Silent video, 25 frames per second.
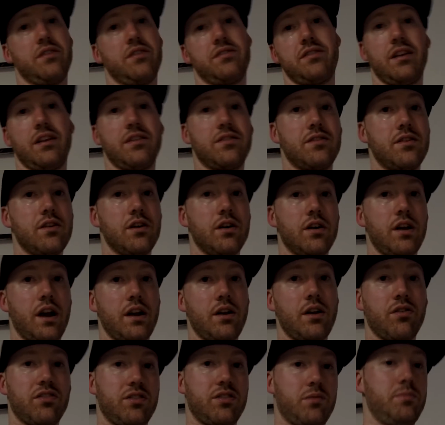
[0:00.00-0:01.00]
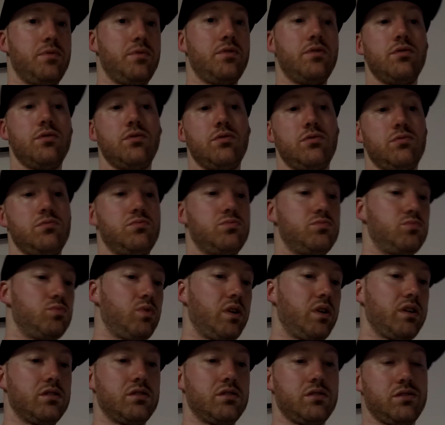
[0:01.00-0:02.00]
that's good. I know some of you
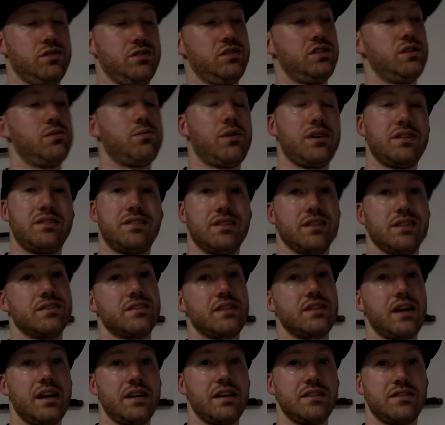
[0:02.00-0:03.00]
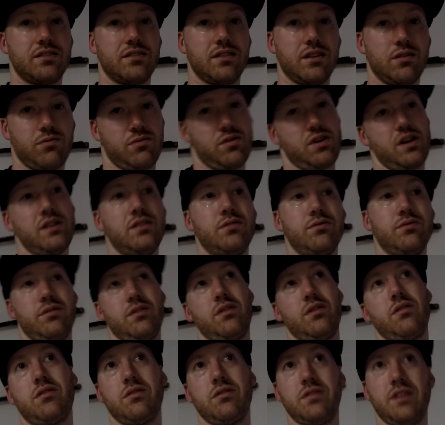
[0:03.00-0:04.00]
regular GY6 guys are like, well, I do that
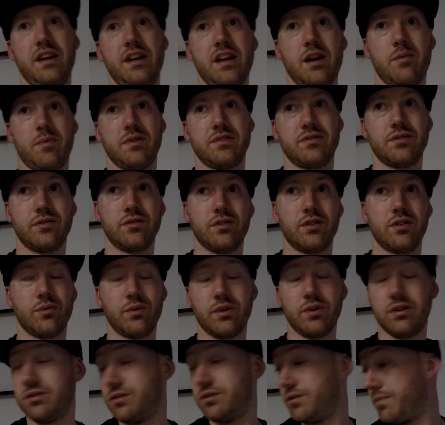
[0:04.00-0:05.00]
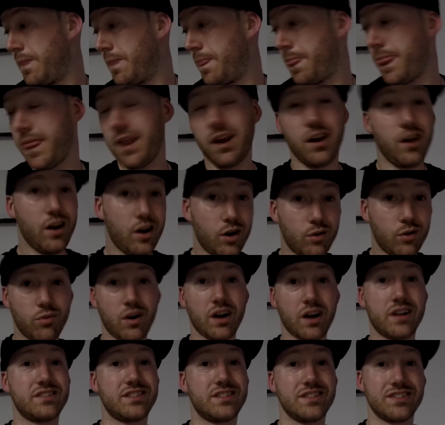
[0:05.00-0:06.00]
all day on my scooter. Well,
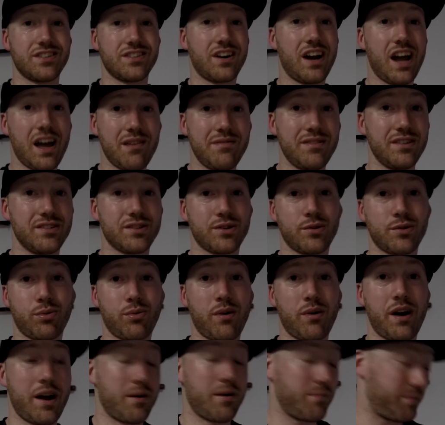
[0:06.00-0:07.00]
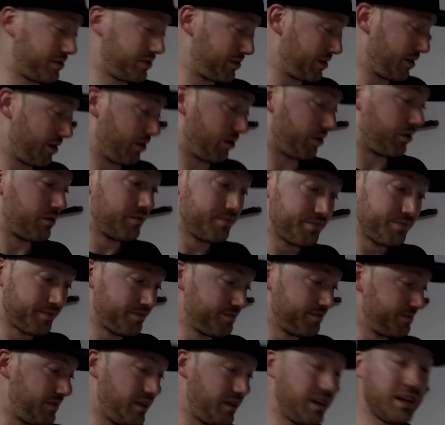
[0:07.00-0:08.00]
Ruckuses are heavy as crap, so
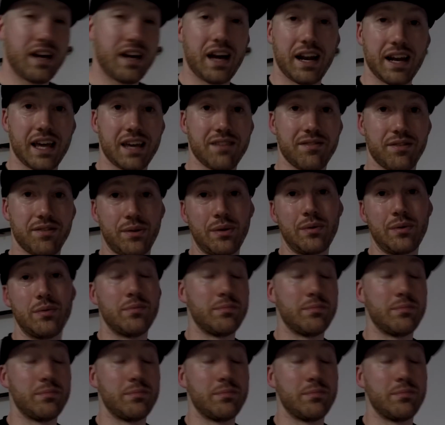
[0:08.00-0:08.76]
you gotta give it to them.